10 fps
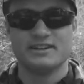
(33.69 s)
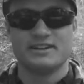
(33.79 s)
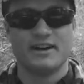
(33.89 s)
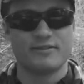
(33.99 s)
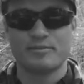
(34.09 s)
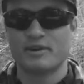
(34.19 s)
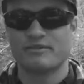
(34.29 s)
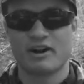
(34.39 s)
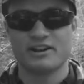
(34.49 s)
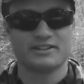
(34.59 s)
Never
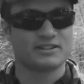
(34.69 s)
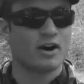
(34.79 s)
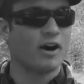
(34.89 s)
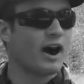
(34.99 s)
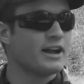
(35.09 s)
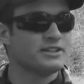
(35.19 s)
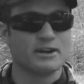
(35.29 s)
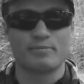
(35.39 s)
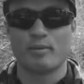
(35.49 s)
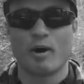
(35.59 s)
been running salt. I
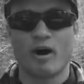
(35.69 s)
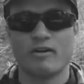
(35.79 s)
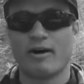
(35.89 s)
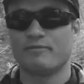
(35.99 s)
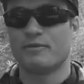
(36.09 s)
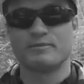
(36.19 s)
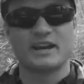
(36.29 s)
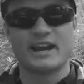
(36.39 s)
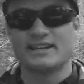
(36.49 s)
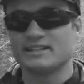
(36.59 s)
ship them all up from
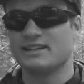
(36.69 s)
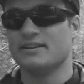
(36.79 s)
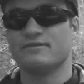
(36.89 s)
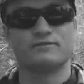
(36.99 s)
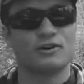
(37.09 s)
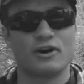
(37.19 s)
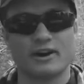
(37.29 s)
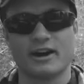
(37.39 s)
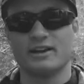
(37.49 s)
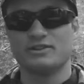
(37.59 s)
Tennessee,
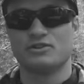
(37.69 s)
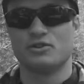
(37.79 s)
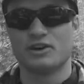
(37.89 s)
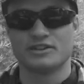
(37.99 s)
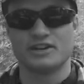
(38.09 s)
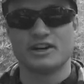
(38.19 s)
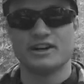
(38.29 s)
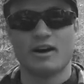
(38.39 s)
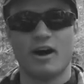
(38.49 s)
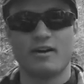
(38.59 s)
Florida, Georgia,
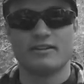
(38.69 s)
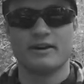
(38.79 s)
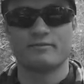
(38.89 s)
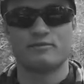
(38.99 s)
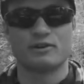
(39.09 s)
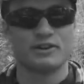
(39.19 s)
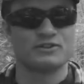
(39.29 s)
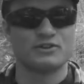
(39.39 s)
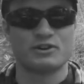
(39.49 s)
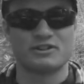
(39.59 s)
all of them, Florida,
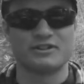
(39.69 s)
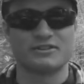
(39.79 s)
Georgia